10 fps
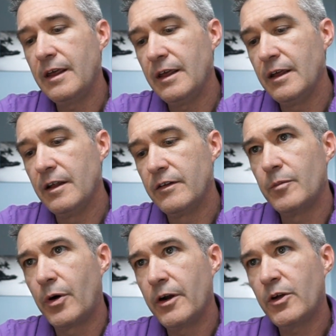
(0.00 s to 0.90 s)
It
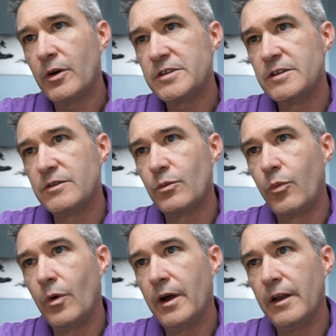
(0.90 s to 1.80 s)
part of the question is
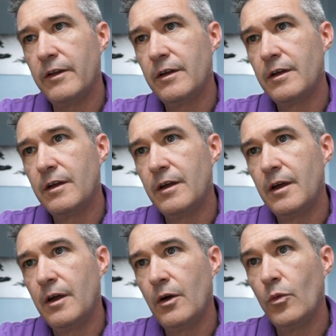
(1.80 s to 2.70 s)
what
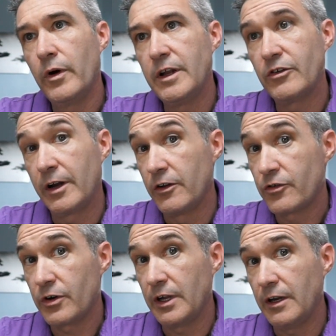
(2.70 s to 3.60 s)
what are you trying to
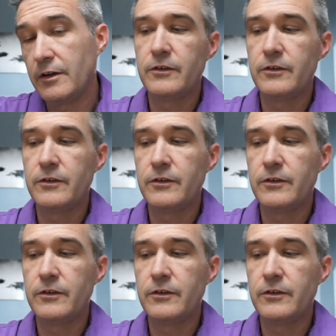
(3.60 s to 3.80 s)
treat?